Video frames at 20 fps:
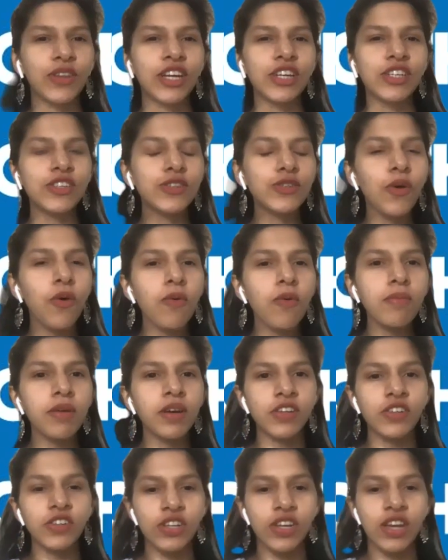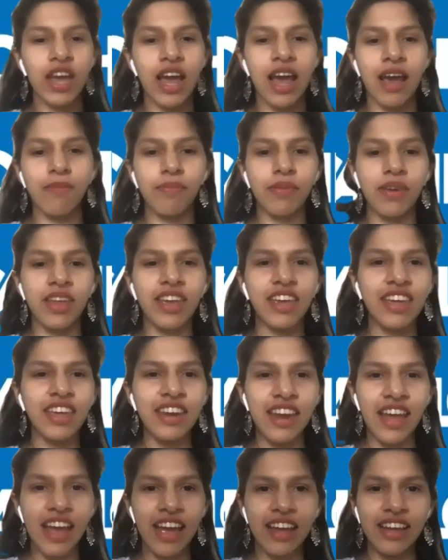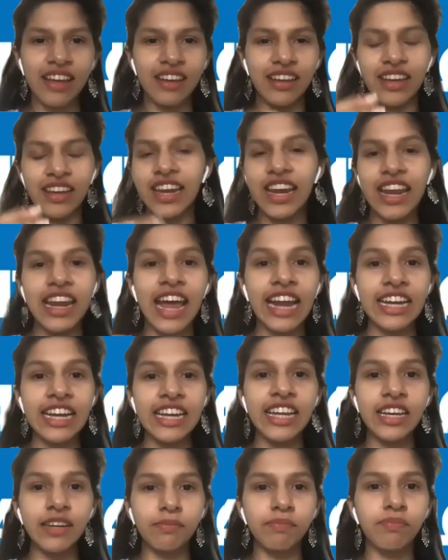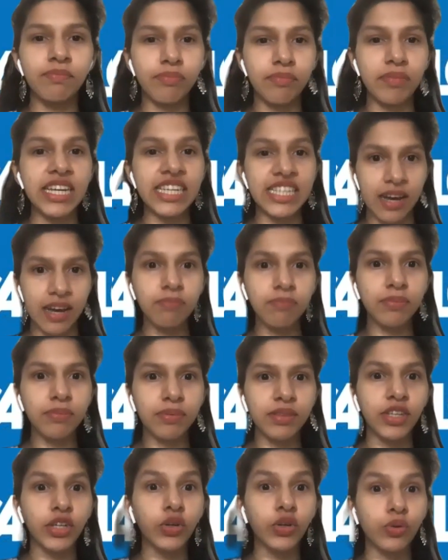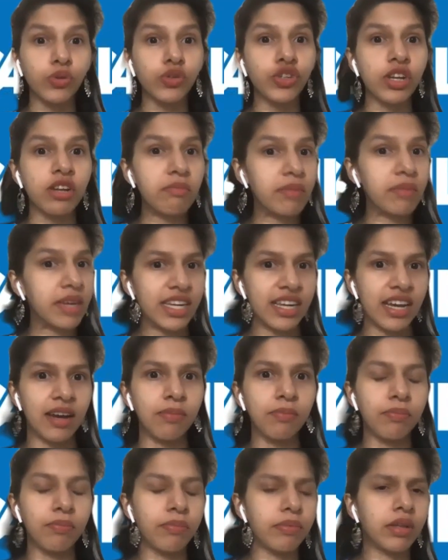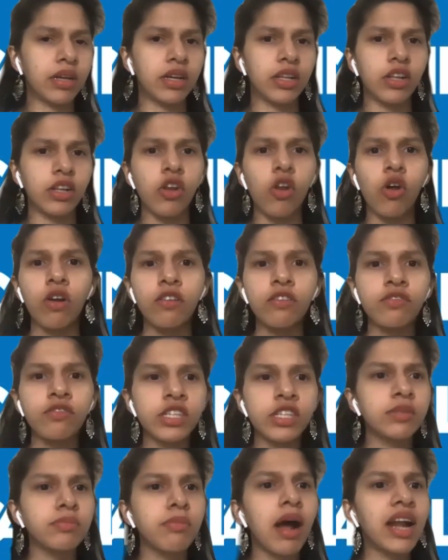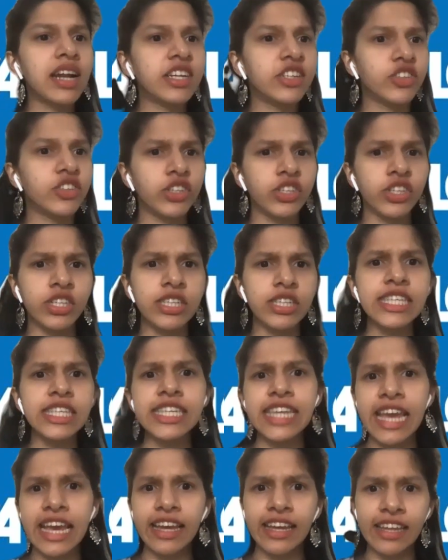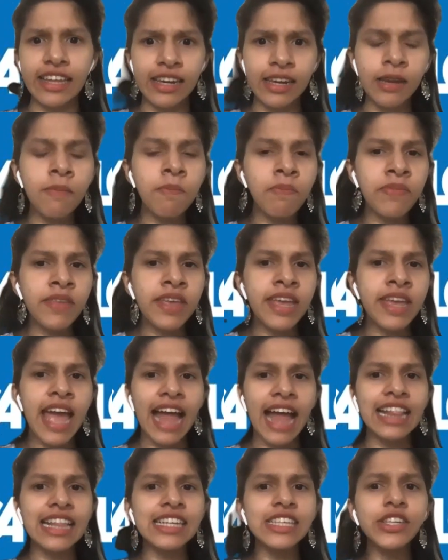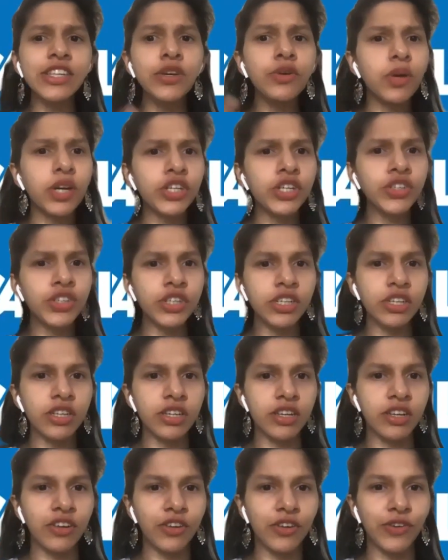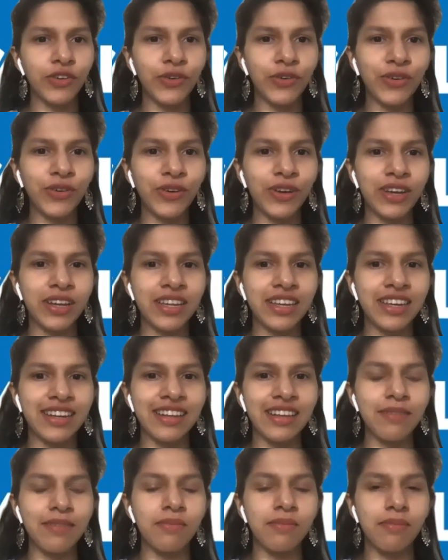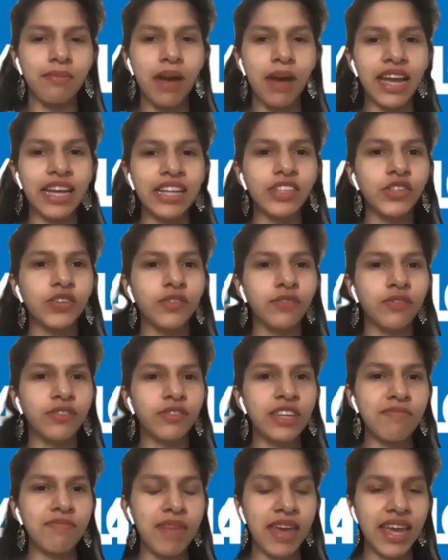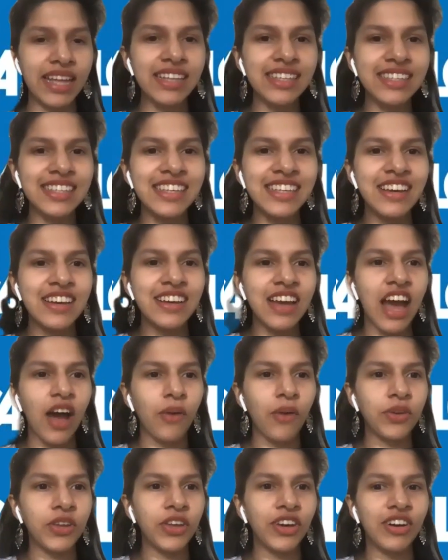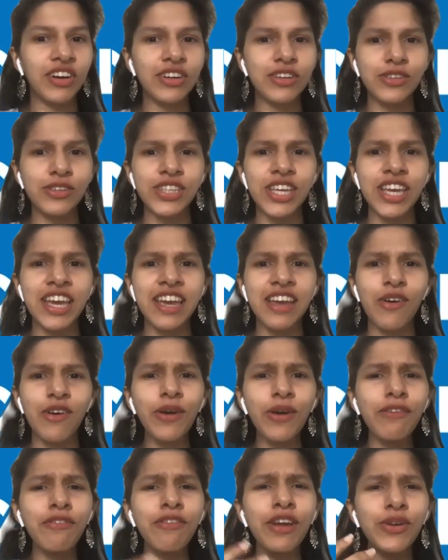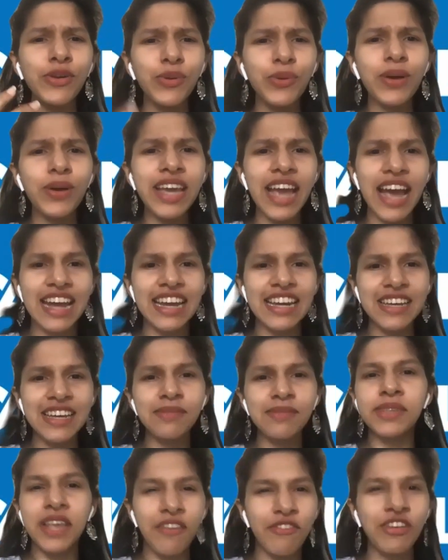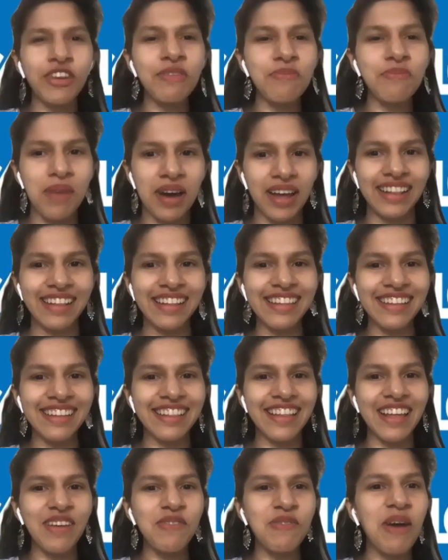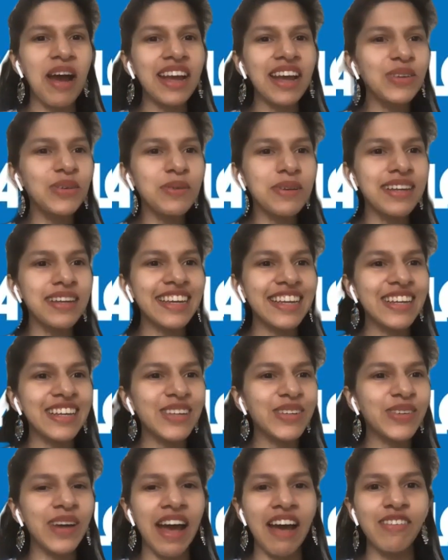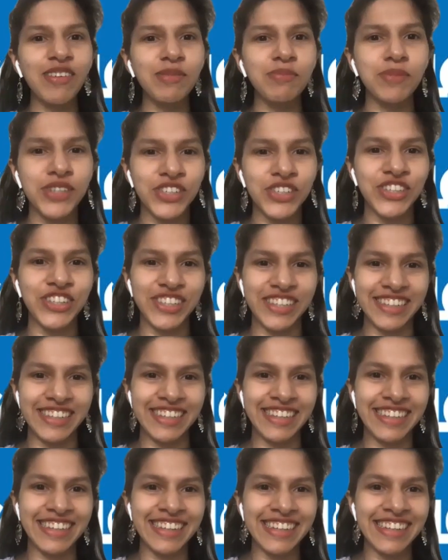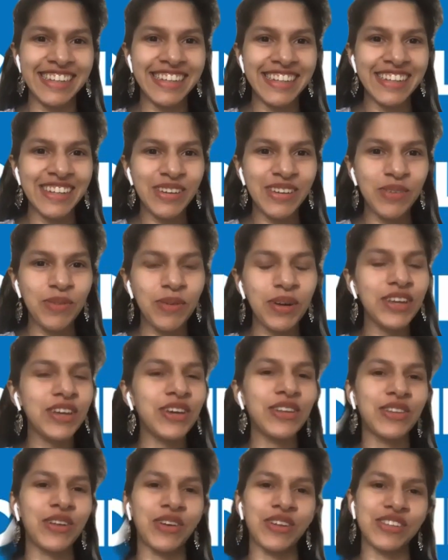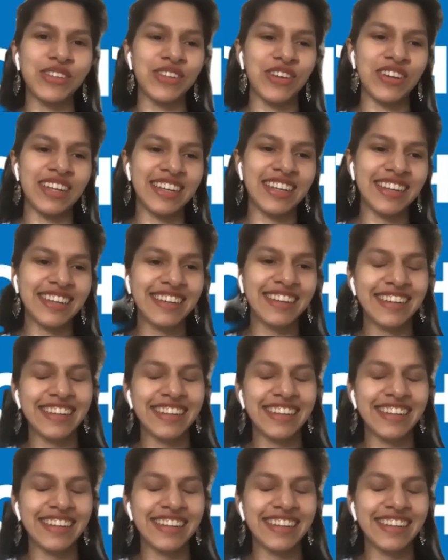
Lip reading: there's so much happening in an IDM meetup, the crucial meetup, a lot of smart decisions taken. And there's a question, in the minds of teammates out here to say, okay, if you're doing IDMs every month, then why do we need to have a mission? What are your thoughts on it?